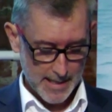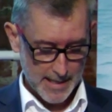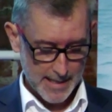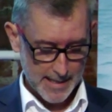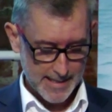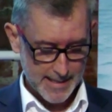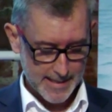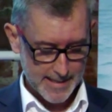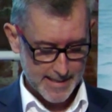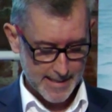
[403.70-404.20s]

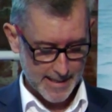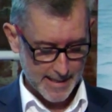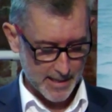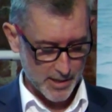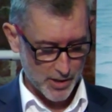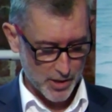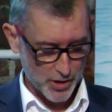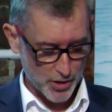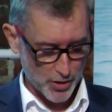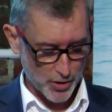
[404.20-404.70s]
Existing
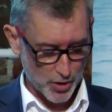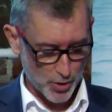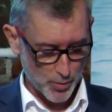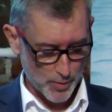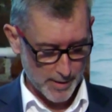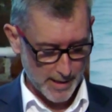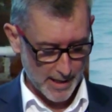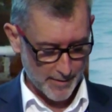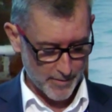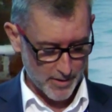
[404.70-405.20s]
institutional
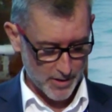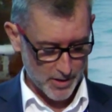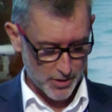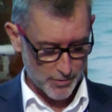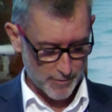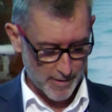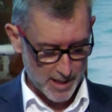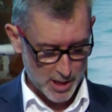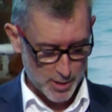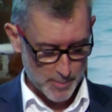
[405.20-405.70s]
and
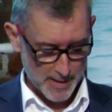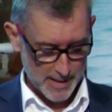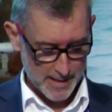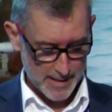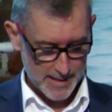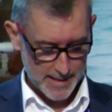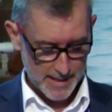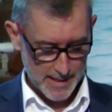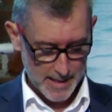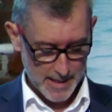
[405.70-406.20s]
governance
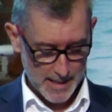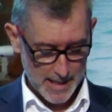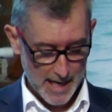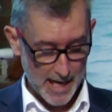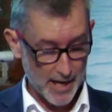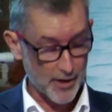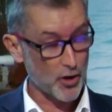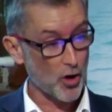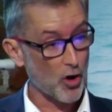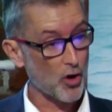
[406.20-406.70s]
arrangements
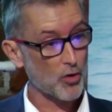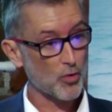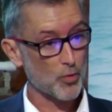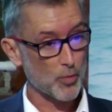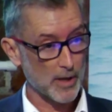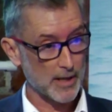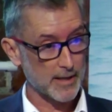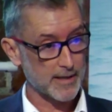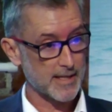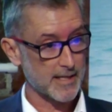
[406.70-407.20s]
are not
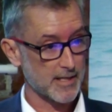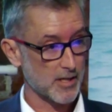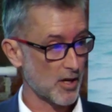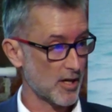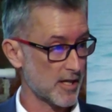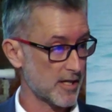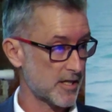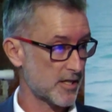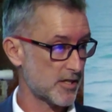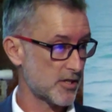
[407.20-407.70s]
well
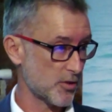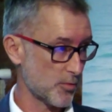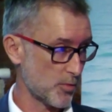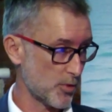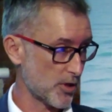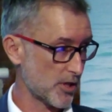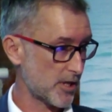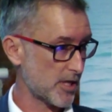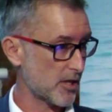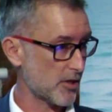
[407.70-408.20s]
designed to
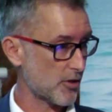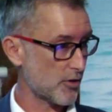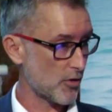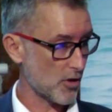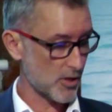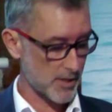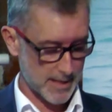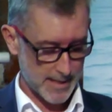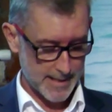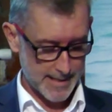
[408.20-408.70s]
work
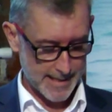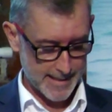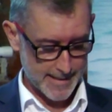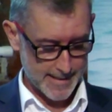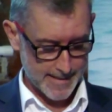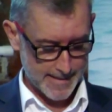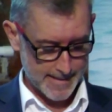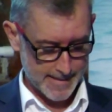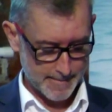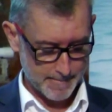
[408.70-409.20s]
across
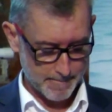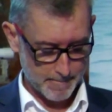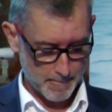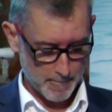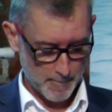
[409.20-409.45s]
sectors.